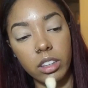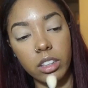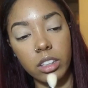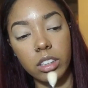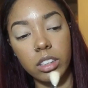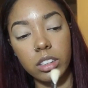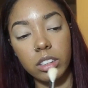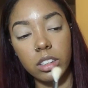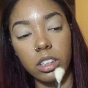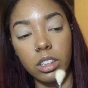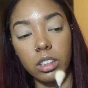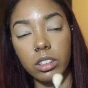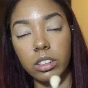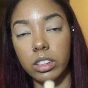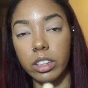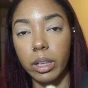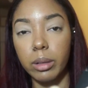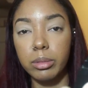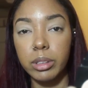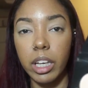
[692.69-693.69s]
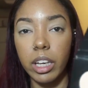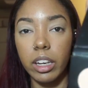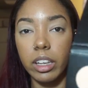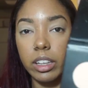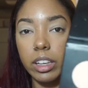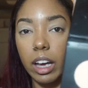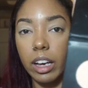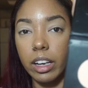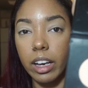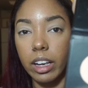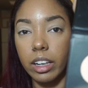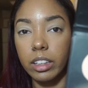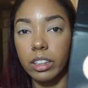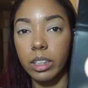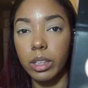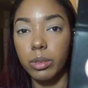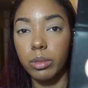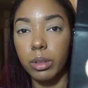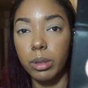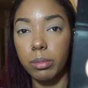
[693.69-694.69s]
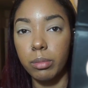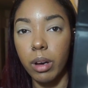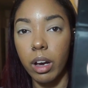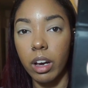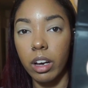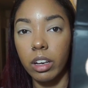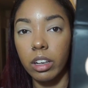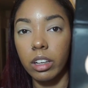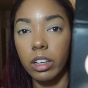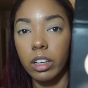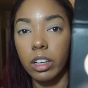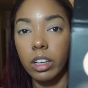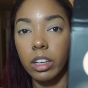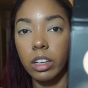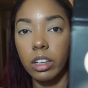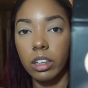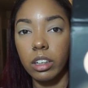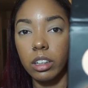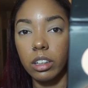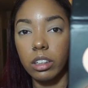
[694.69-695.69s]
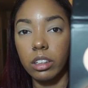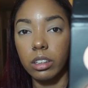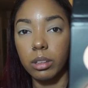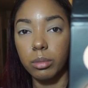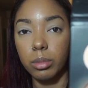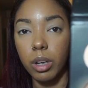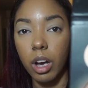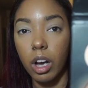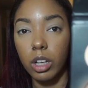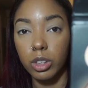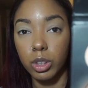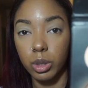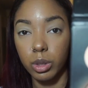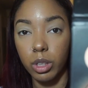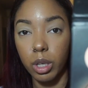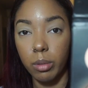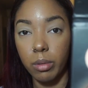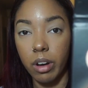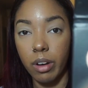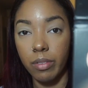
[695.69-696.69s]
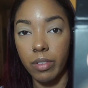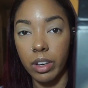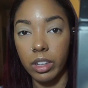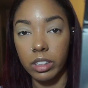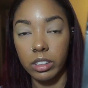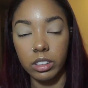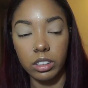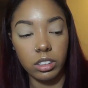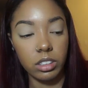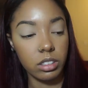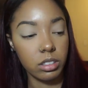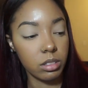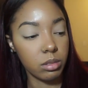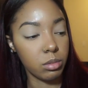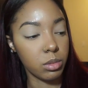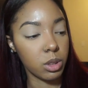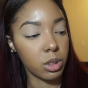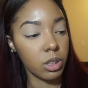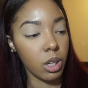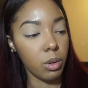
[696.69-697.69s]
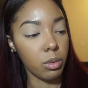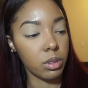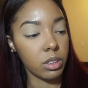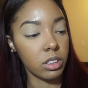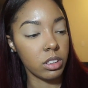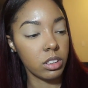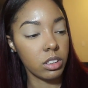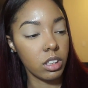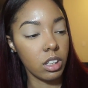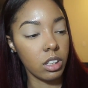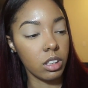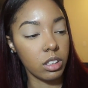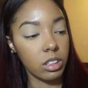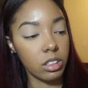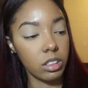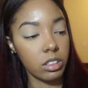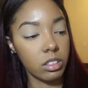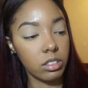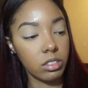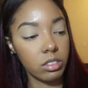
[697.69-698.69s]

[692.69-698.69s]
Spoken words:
This color, same technique I kind of did with my contouring on my face. I'm going to start with this color.